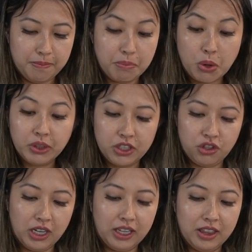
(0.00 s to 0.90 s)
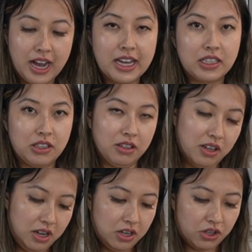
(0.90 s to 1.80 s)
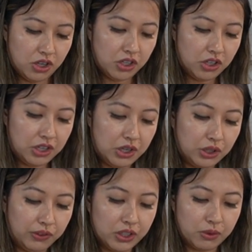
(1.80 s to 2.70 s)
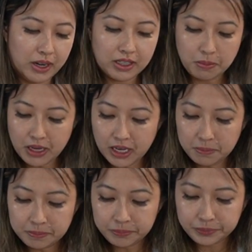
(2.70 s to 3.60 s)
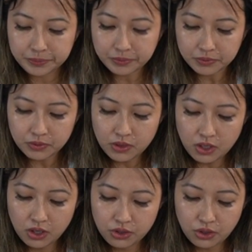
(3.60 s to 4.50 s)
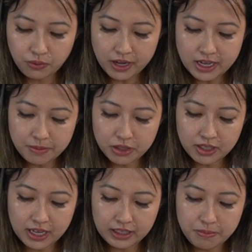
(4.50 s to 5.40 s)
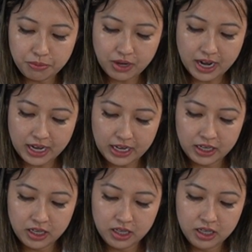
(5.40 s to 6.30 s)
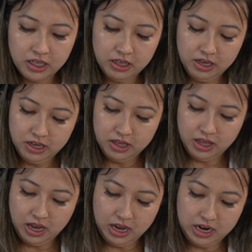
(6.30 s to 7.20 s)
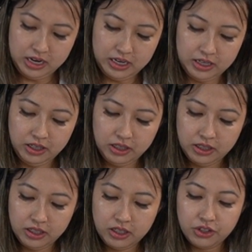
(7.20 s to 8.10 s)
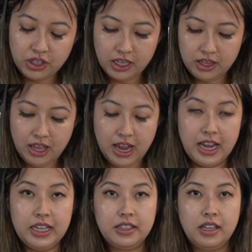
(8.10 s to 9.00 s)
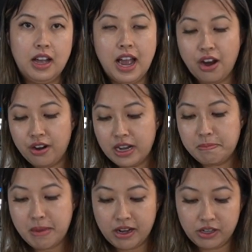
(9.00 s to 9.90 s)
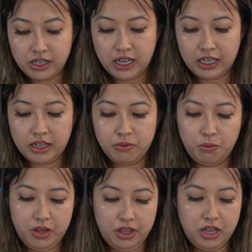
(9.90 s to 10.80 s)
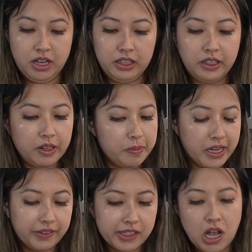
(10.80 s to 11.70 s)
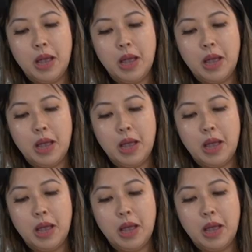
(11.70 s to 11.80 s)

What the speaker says: boneless chicken thighs is good to use for this recipe. So right now I'm just lightly breading the chicken thighs. I already marinated with a little bit of salt